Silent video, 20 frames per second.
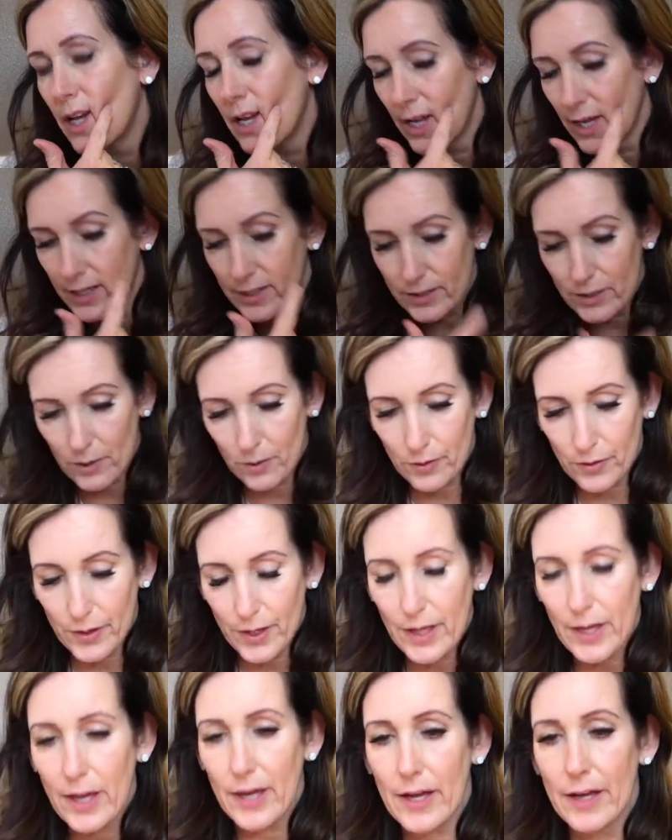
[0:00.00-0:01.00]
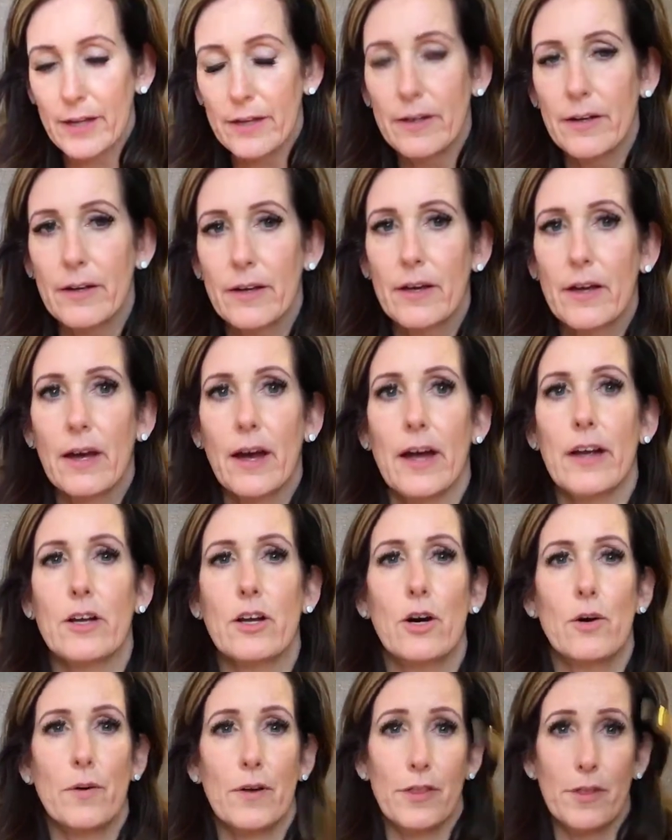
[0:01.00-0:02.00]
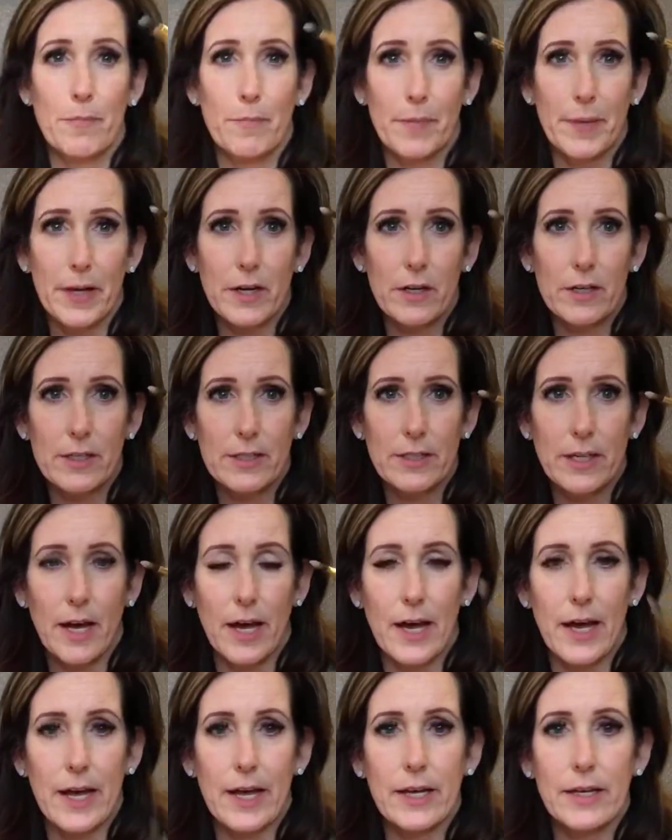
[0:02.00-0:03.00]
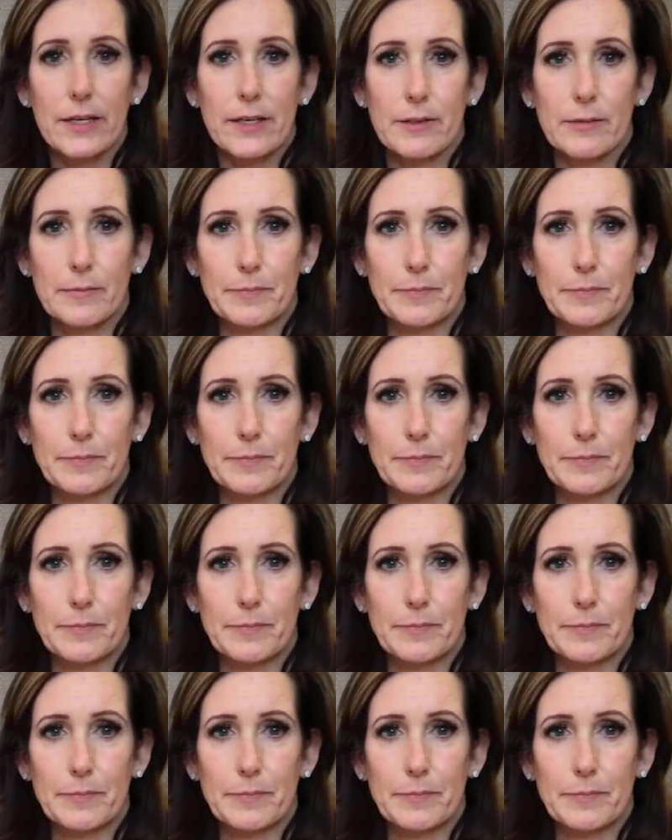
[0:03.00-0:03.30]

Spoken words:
And so then I go with the bigger side